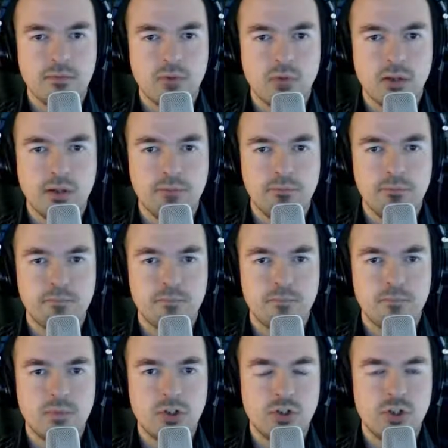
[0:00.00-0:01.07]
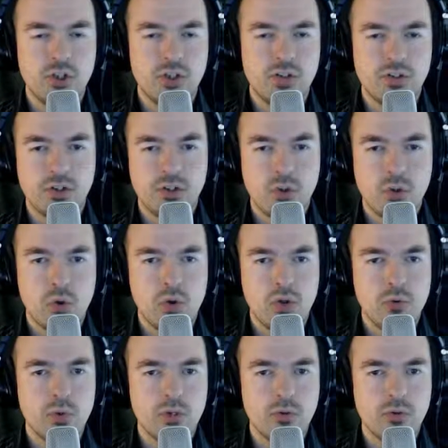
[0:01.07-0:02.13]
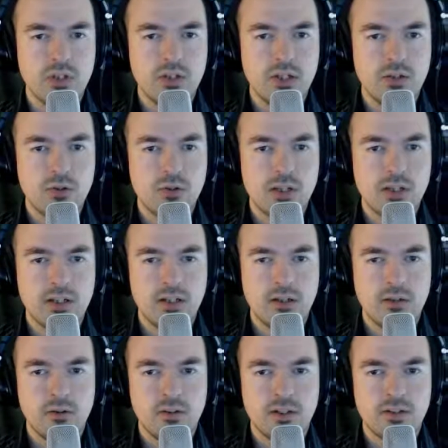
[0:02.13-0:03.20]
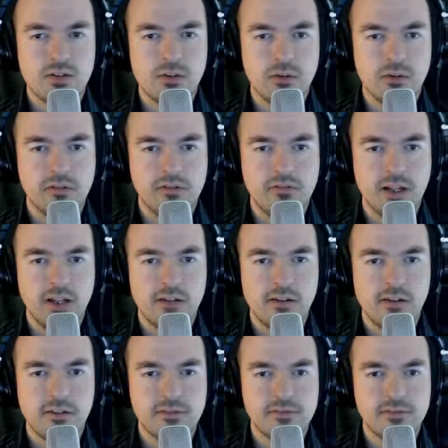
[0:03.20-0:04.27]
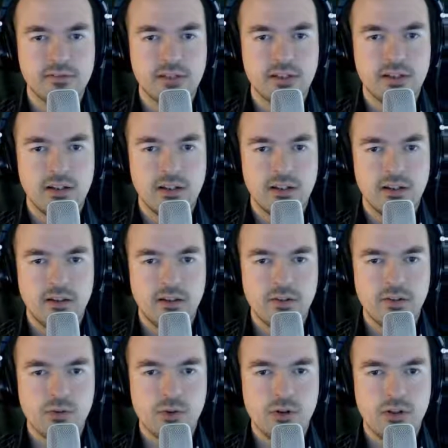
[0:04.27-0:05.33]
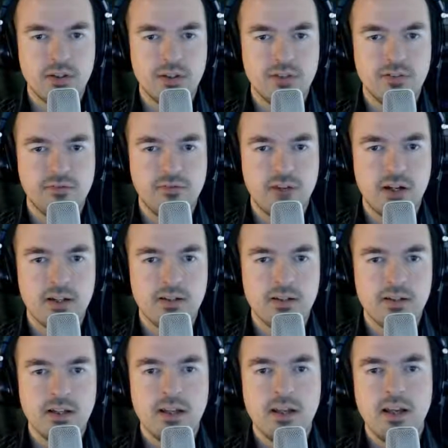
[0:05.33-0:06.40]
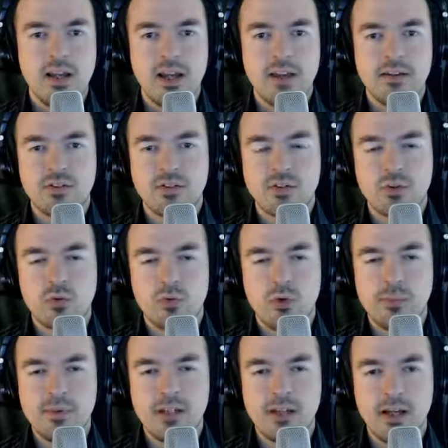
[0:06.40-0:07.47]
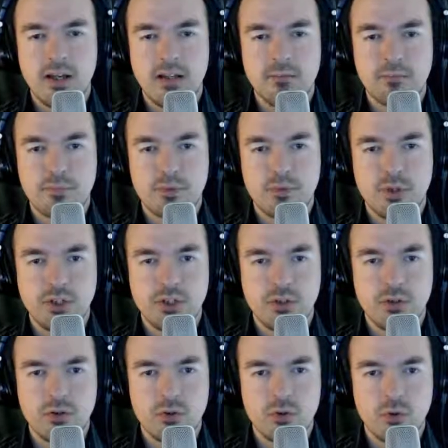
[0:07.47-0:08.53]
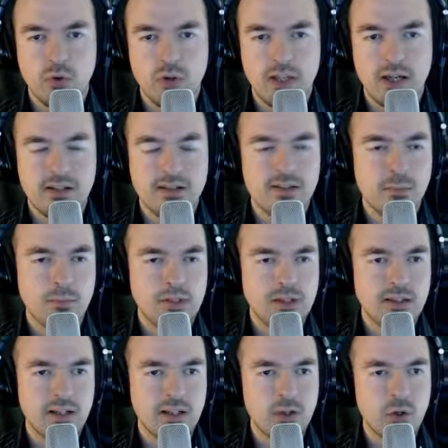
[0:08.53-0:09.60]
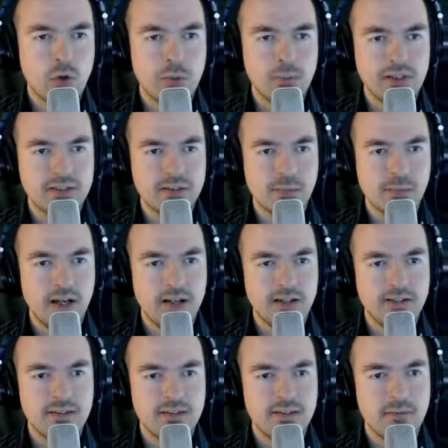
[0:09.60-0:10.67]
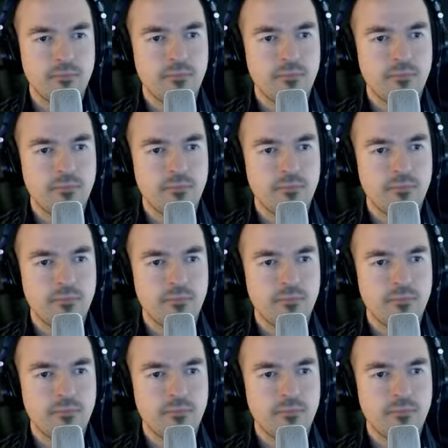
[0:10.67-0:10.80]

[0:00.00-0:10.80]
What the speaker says: We can adjust the torque, we don't need to right now. Let's toggle the flag off. Lights are on, that's fine. It has scrubbing and pressure control. That is something that Kerbalism adds.